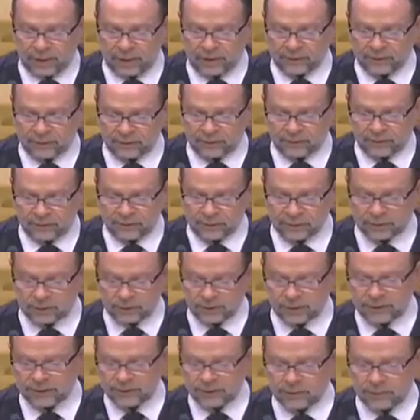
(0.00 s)
manual, there's
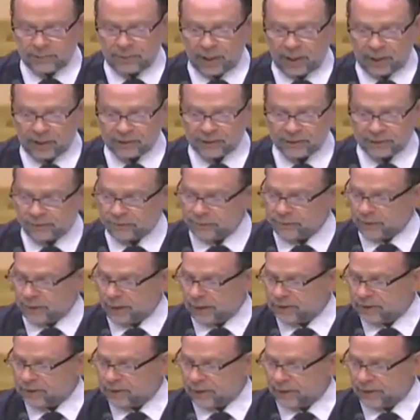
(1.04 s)
a list of positive
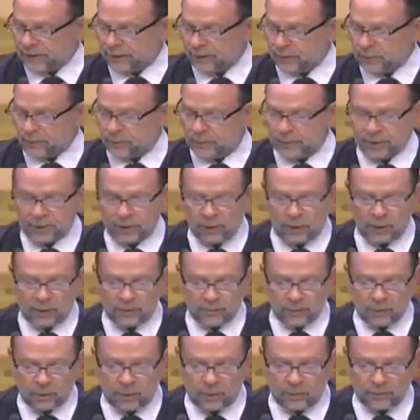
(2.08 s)
traits, and I think we'll be
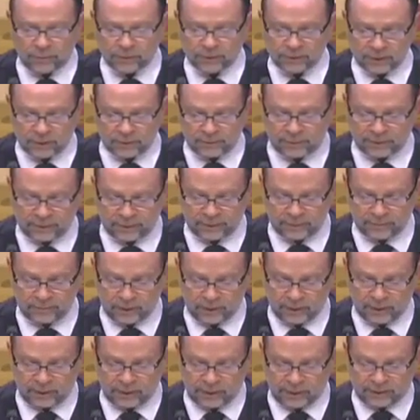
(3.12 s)
going over some of
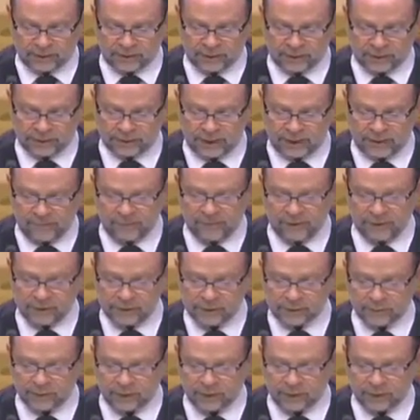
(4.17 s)
them this evening